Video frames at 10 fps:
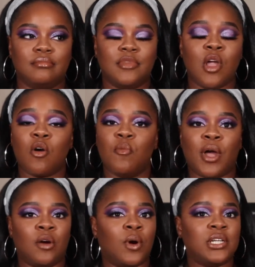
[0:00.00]
Y'all go back
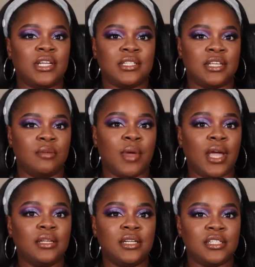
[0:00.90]
and watch that scene. Pay
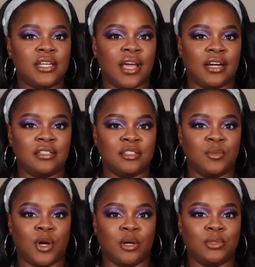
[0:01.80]
attention to Ashley's mom.